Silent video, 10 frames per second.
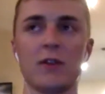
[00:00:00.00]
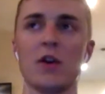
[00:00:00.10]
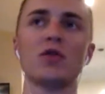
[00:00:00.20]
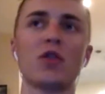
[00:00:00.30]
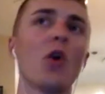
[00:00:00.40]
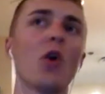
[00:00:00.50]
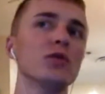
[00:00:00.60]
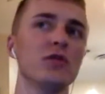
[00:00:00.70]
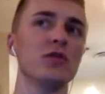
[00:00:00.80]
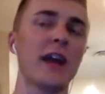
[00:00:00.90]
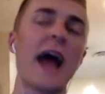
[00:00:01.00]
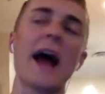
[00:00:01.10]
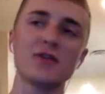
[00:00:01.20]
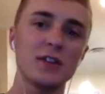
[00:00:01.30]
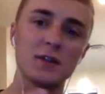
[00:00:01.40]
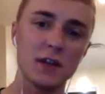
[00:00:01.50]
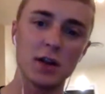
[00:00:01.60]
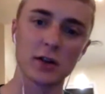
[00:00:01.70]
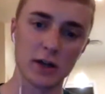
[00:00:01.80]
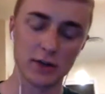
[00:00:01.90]
Who told you? Like, how'd you even
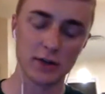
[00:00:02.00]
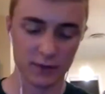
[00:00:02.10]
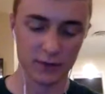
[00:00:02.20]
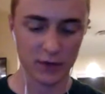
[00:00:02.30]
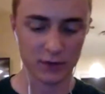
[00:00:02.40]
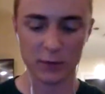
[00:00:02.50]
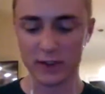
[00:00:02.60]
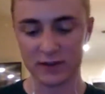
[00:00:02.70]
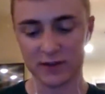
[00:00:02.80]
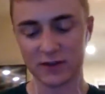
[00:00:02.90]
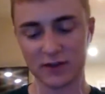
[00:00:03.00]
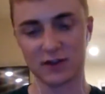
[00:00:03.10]
know to go there in the first place? Is it just